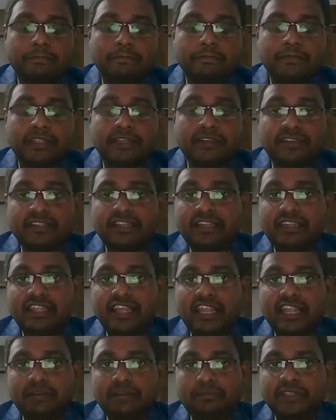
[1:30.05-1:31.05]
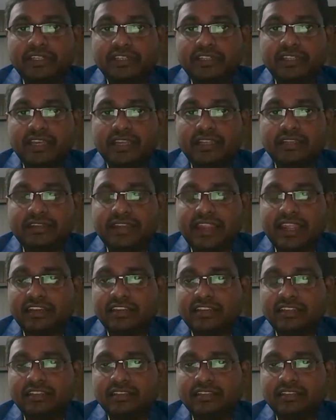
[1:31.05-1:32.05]
that really helped India in
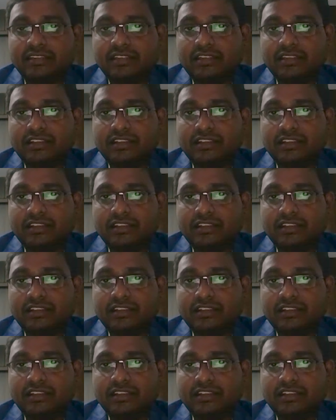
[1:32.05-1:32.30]
tackling,